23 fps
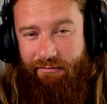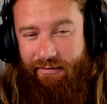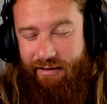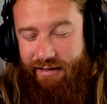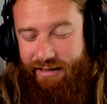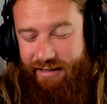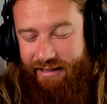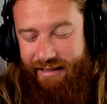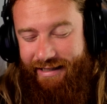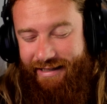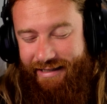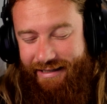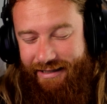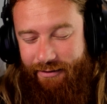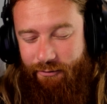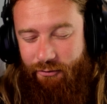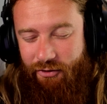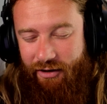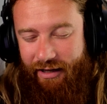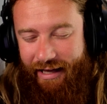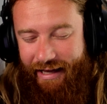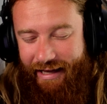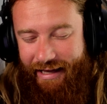Seeing
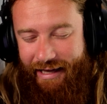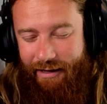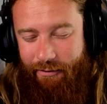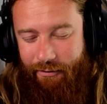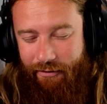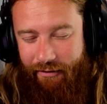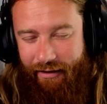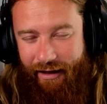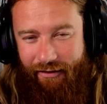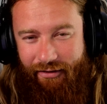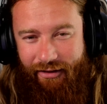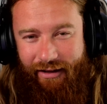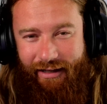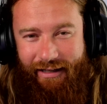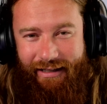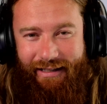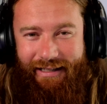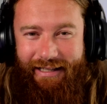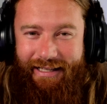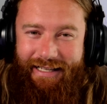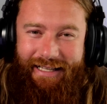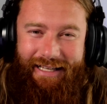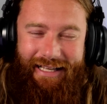someone get hit with that thing
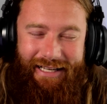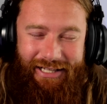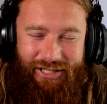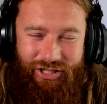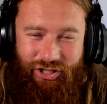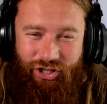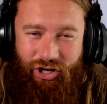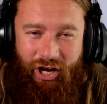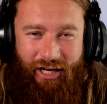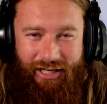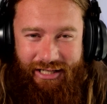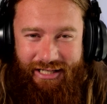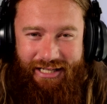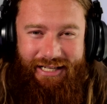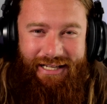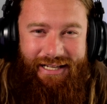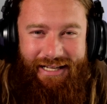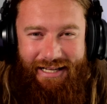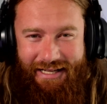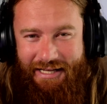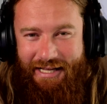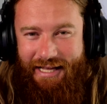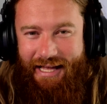is just
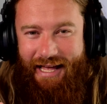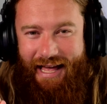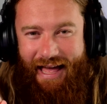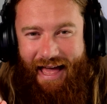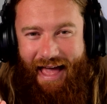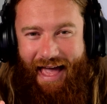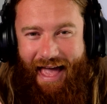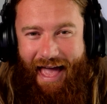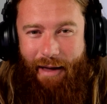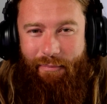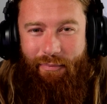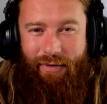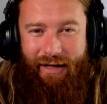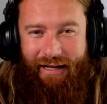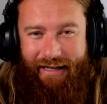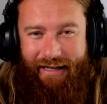epic.